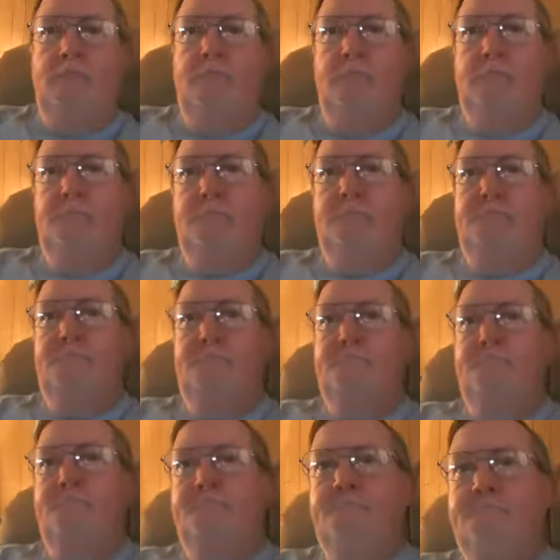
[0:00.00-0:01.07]

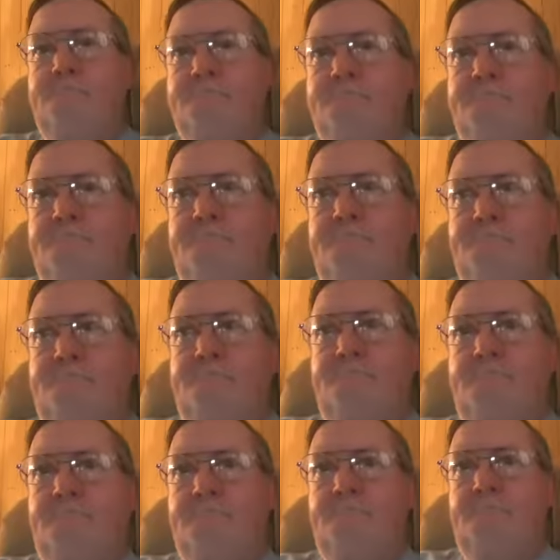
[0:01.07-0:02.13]

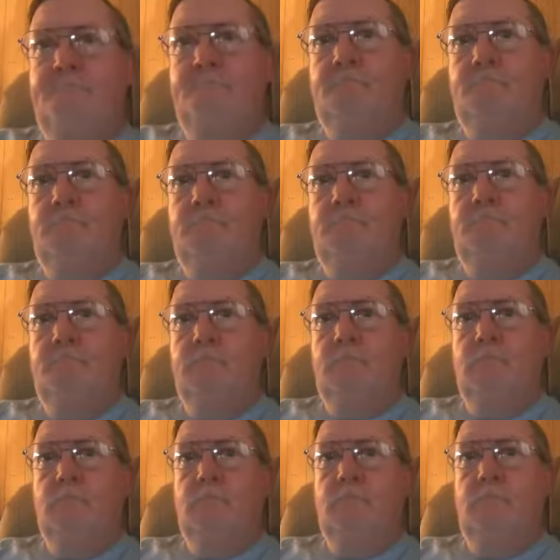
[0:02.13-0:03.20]

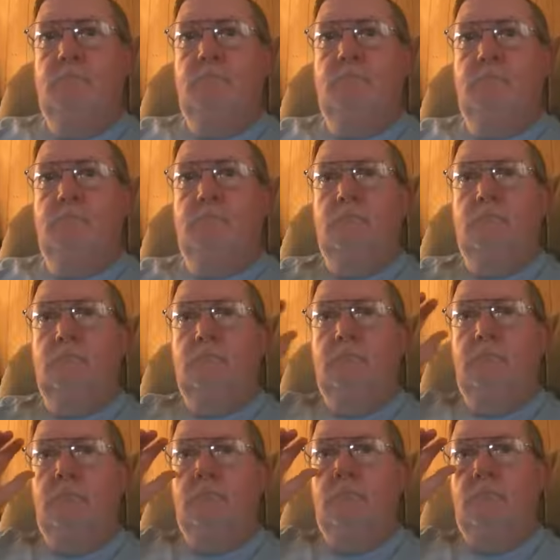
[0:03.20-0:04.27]

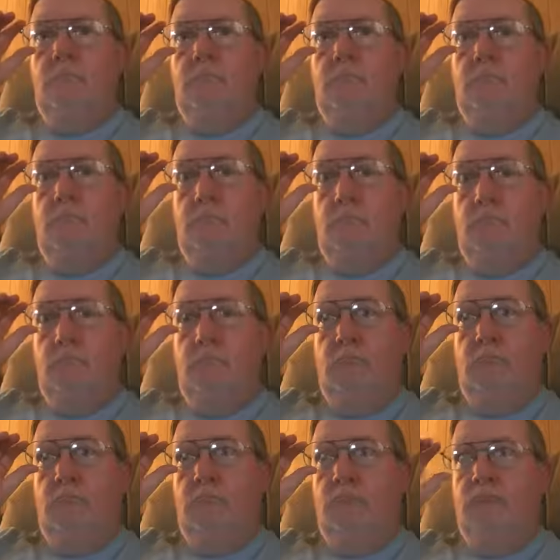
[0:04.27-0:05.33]

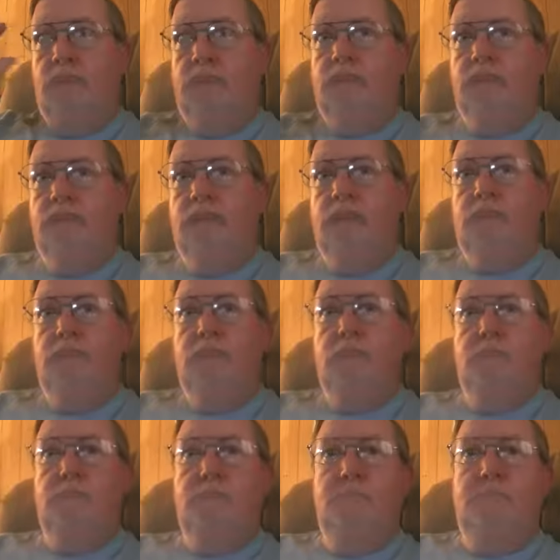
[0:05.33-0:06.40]

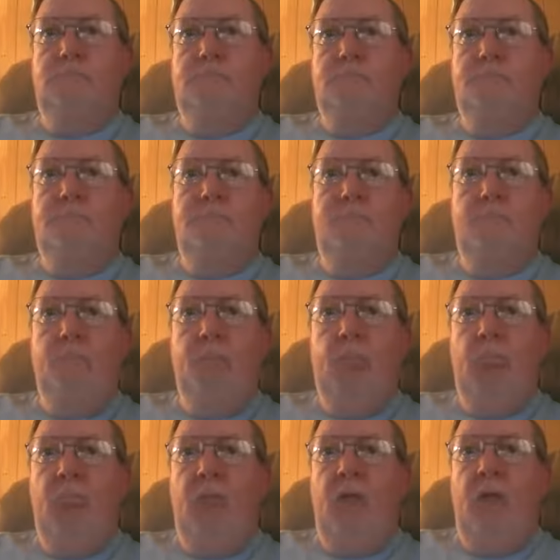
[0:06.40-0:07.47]

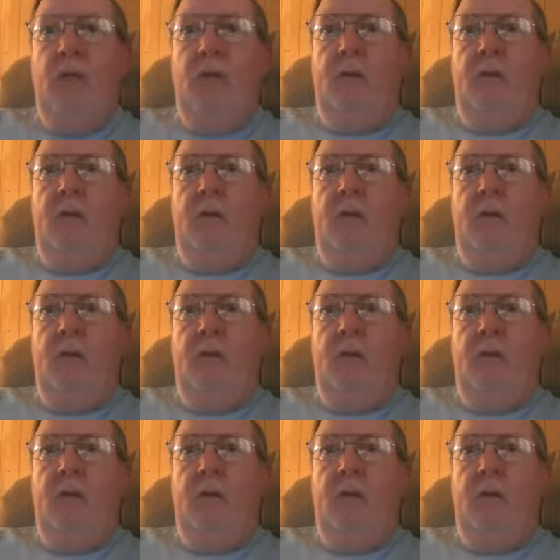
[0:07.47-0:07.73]
[no speech]